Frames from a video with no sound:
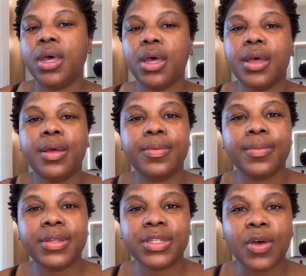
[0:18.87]

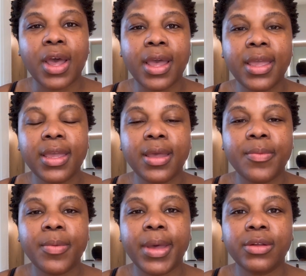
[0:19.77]
So I am
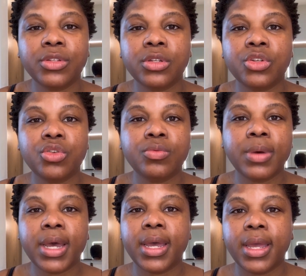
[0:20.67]
about to do
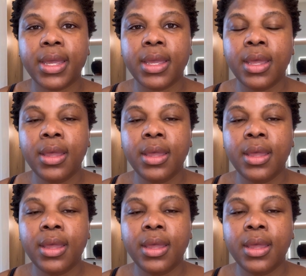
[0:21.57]
my